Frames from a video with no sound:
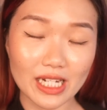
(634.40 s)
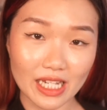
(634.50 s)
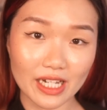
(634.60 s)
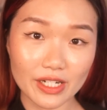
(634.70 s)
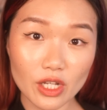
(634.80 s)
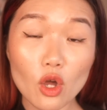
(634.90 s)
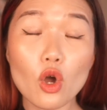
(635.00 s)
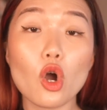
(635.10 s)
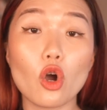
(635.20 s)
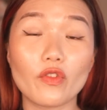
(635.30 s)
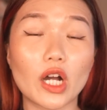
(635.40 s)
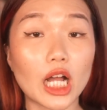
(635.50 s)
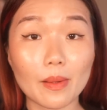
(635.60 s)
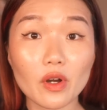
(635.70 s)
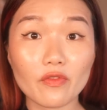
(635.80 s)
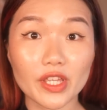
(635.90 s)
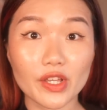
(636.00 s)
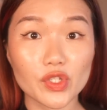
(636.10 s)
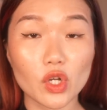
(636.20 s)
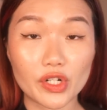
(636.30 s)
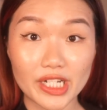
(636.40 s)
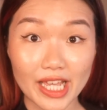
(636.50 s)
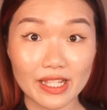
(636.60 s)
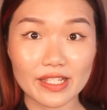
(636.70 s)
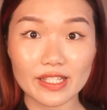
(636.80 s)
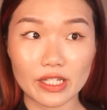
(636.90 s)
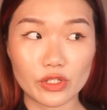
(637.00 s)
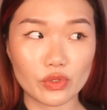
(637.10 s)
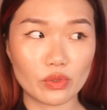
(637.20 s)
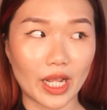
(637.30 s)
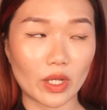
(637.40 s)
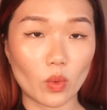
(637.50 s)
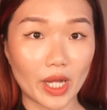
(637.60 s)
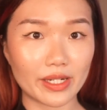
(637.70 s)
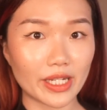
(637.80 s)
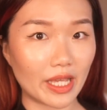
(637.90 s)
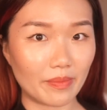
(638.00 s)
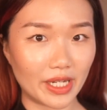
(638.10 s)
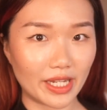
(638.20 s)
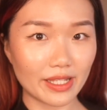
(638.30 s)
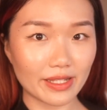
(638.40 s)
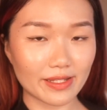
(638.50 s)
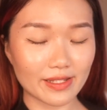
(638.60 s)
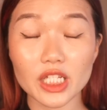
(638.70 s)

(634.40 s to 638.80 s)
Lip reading: learned over a couple of years, condensed into 10 minutes.